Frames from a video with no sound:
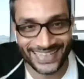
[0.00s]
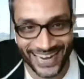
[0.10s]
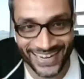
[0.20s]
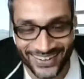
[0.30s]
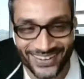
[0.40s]
a
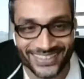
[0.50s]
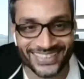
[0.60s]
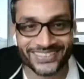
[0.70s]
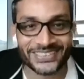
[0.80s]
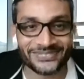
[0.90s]

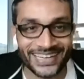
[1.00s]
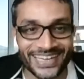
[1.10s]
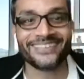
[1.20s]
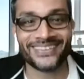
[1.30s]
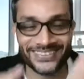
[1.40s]
technology which will
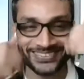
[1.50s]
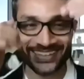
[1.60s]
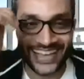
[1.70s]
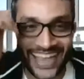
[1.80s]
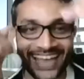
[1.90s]
give you
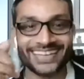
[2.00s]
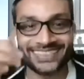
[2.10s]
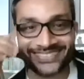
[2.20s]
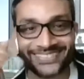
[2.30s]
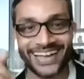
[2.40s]
X,
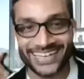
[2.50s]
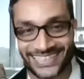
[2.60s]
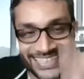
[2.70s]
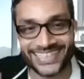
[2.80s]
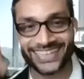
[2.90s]
Y,
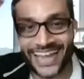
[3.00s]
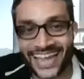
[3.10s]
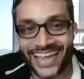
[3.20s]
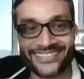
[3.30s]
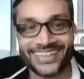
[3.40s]
Z,
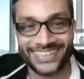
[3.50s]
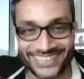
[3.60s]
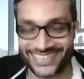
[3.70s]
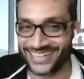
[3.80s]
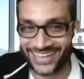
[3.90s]
A, B,
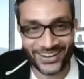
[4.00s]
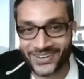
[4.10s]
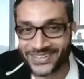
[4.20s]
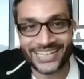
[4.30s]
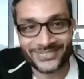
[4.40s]
C.
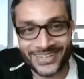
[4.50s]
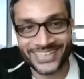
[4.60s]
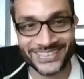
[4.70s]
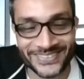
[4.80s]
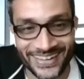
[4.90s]
Oh, that's for
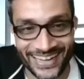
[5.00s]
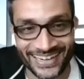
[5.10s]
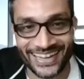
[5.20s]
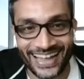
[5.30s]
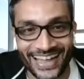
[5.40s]
you,
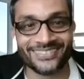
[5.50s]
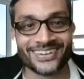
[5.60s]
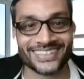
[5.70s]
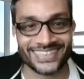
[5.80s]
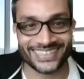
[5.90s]
man. I'm
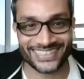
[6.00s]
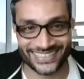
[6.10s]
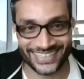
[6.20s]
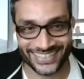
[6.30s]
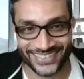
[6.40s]
not
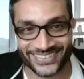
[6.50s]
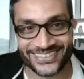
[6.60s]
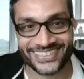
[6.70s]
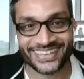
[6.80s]
interested, you know.